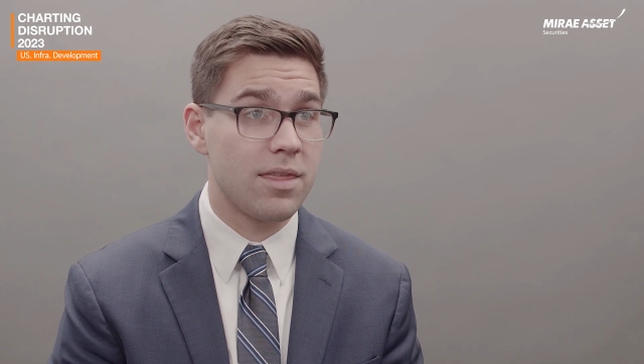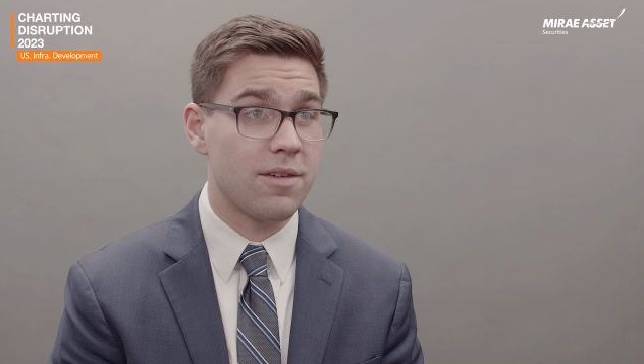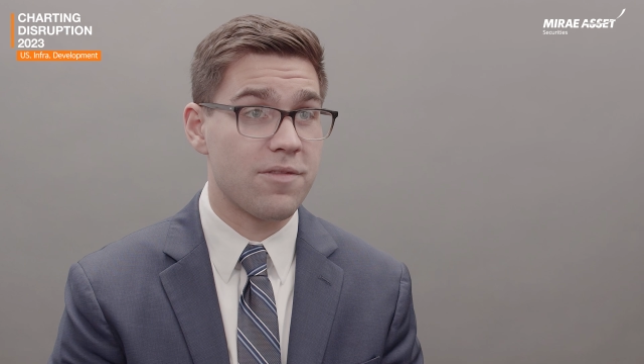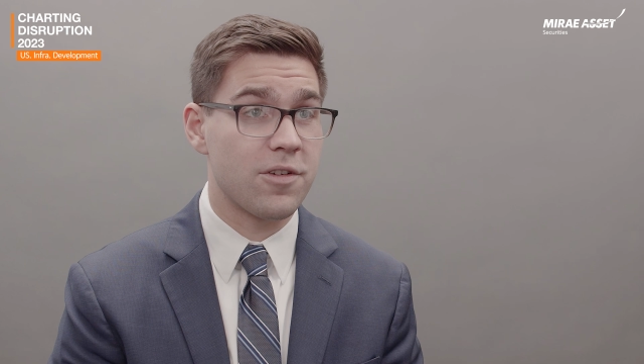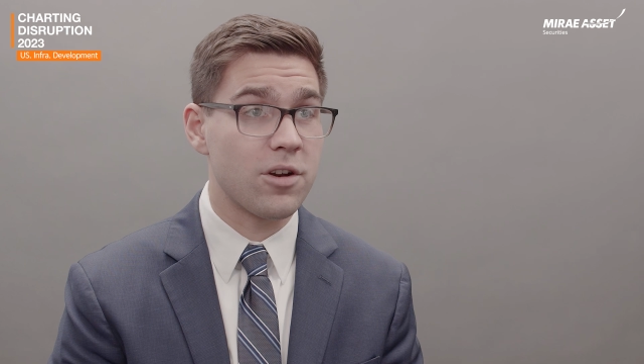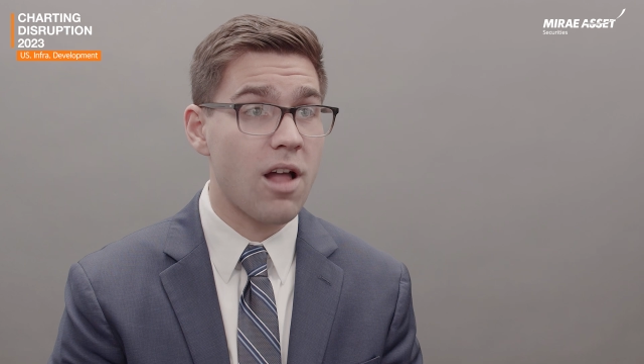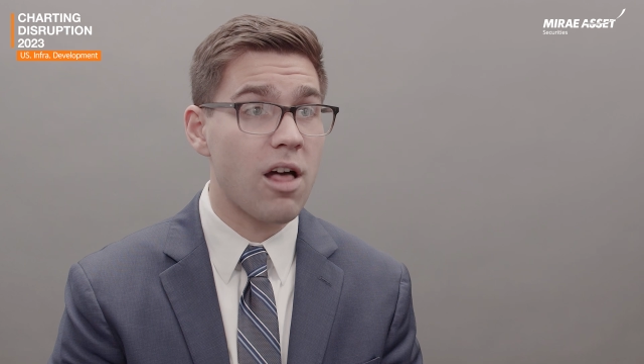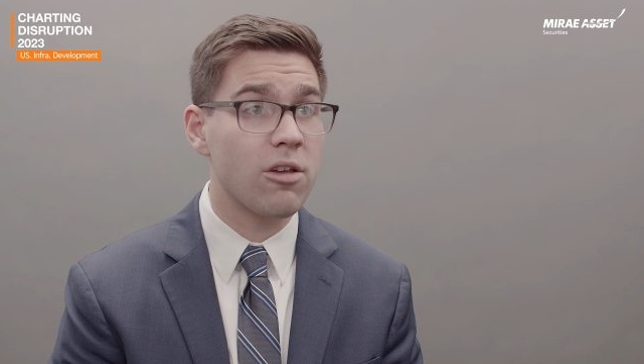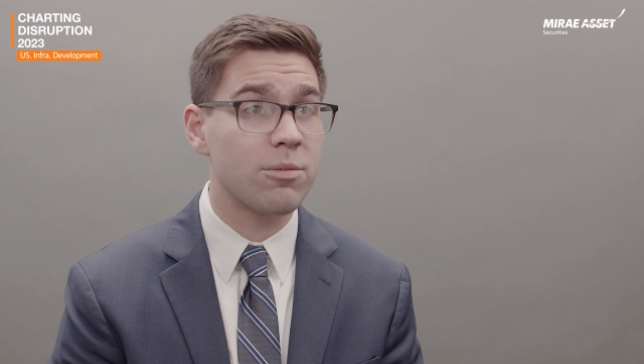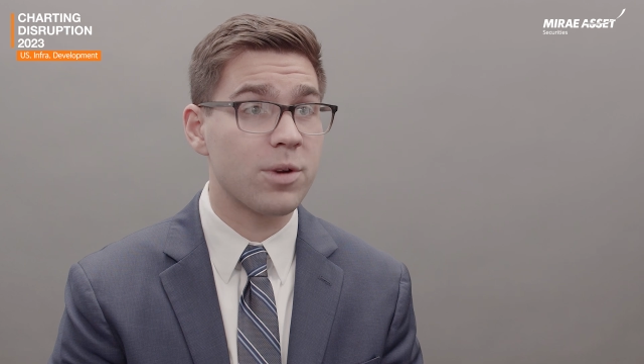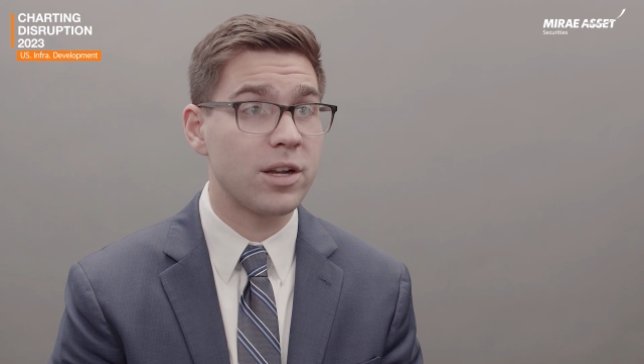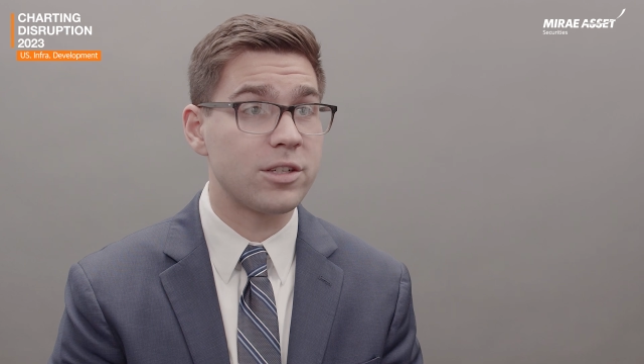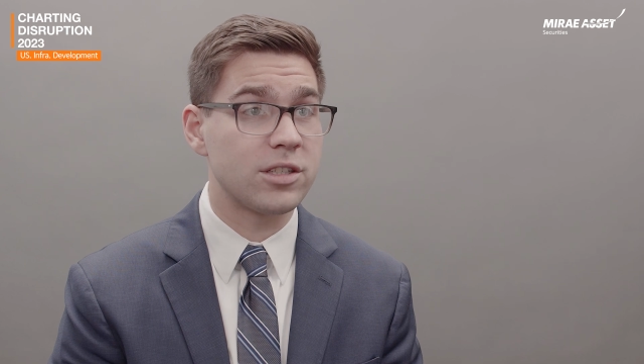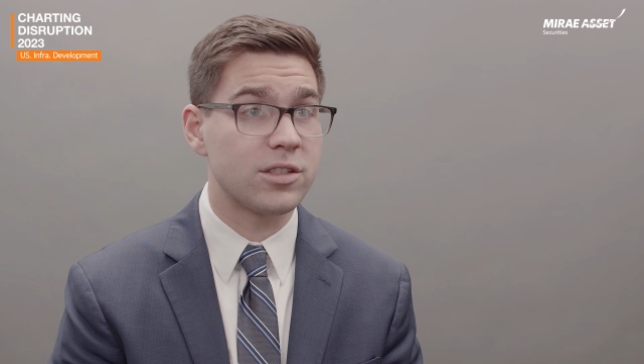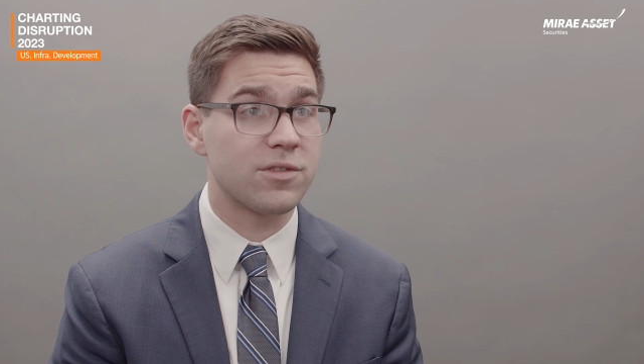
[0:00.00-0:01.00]
The Fern Hollow
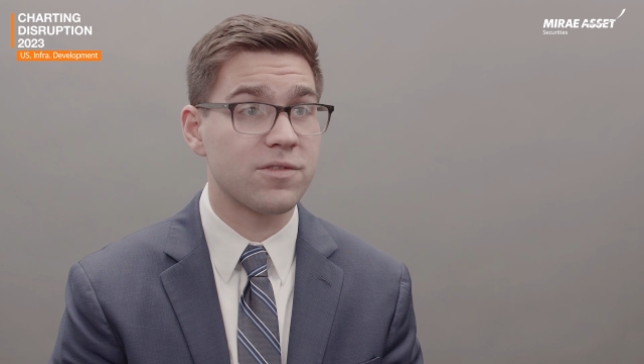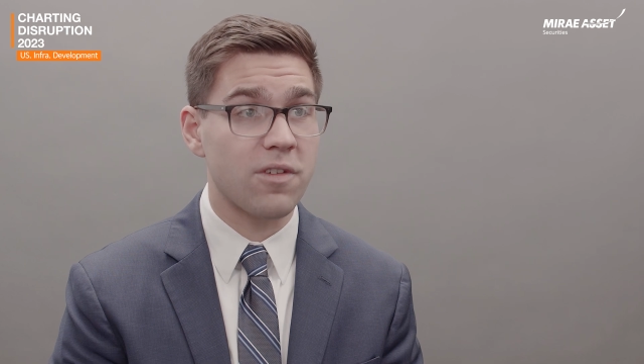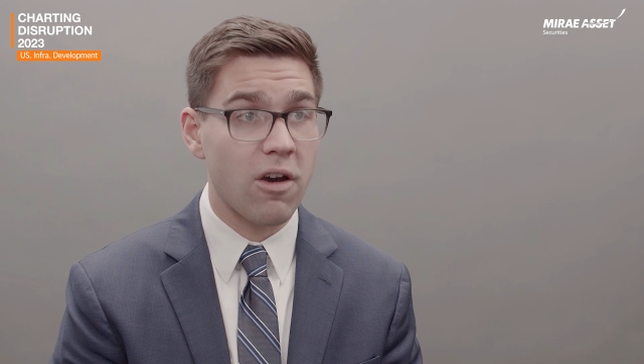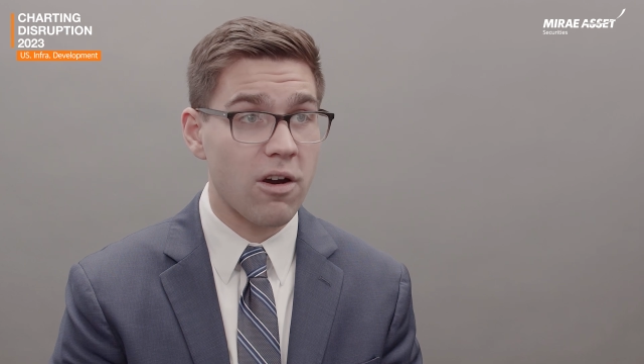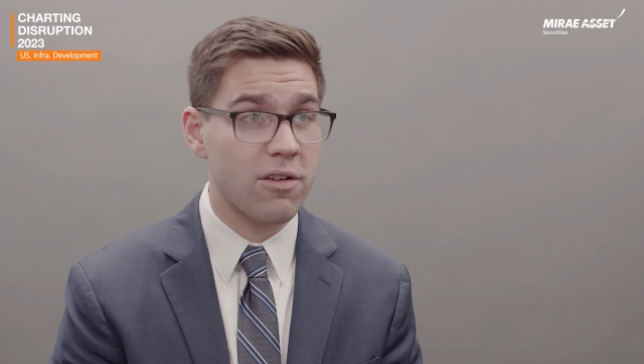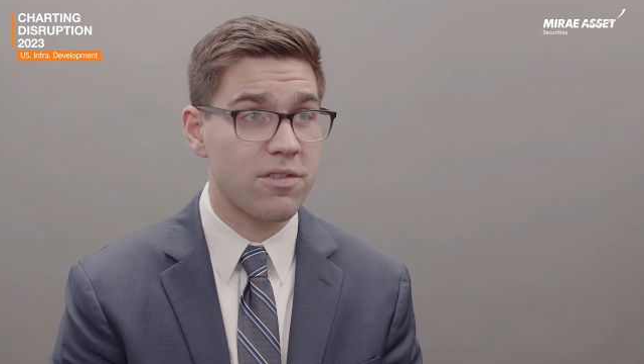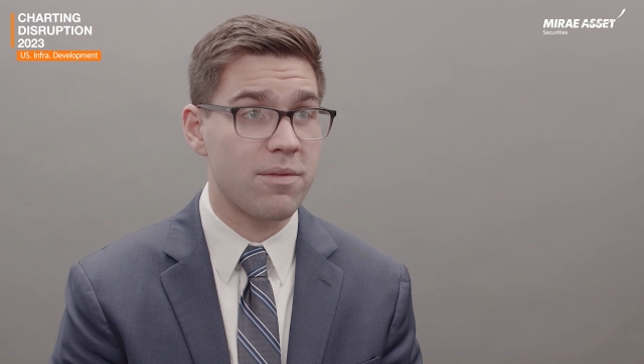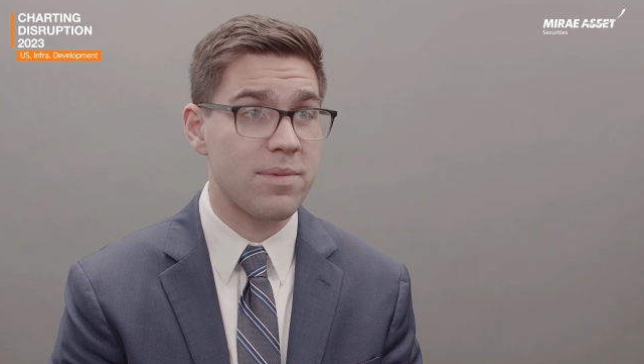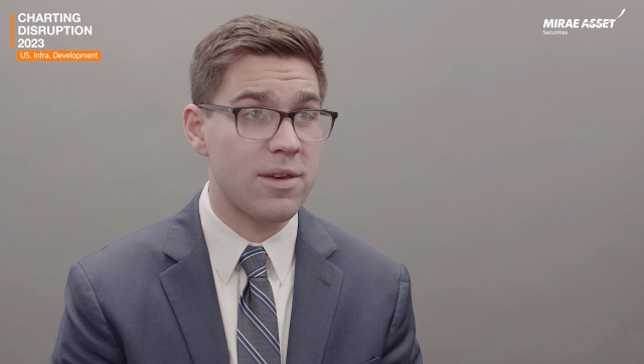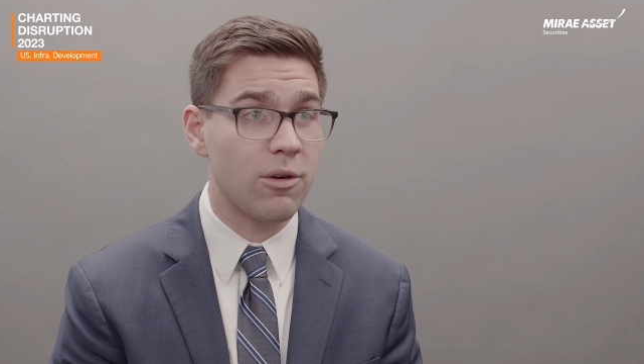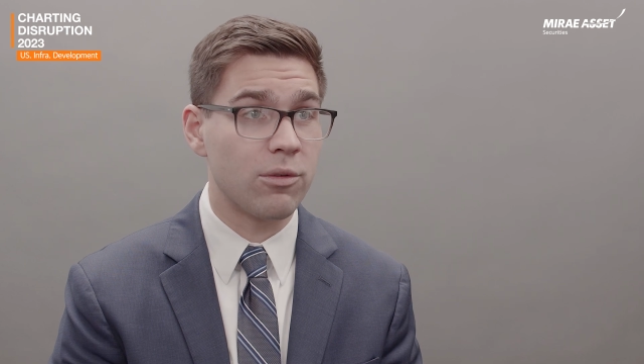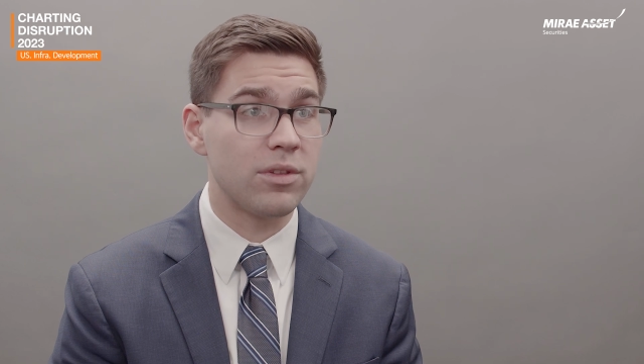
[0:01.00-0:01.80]
Bridge is far from the